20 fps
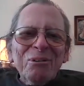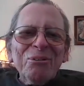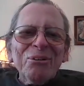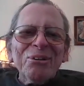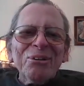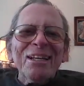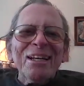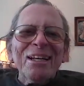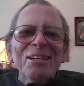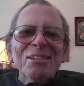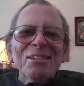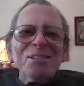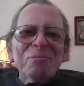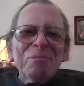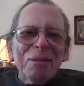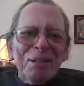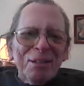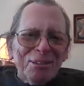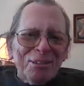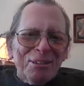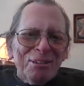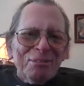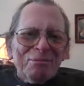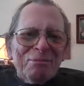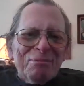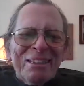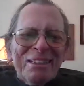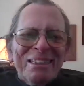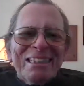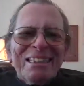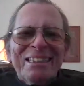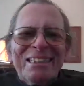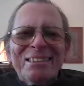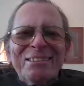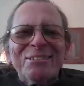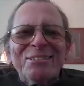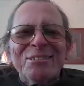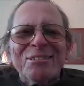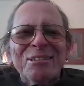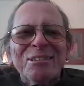what aspects of my
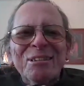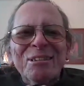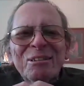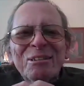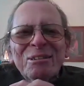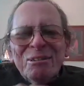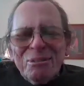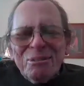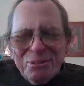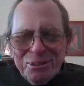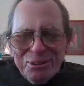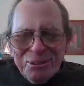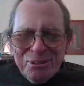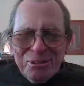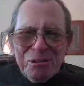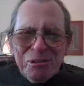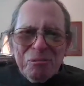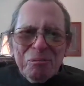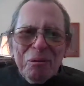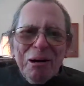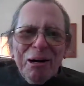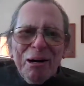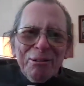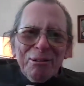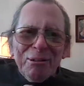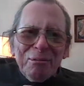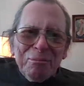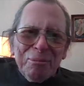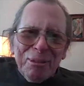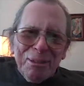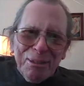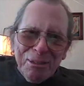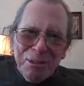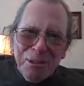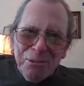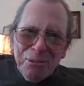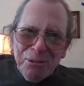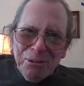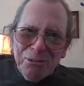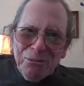interest were inspired by
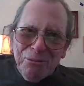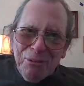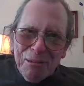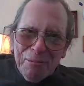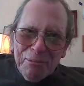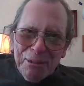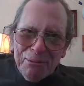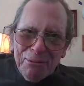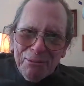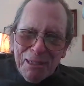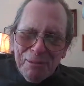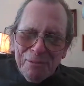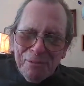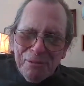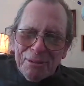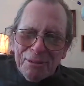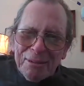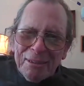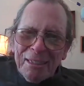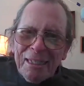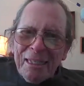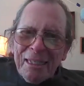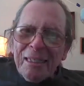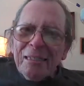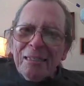Swiss Family Robinson.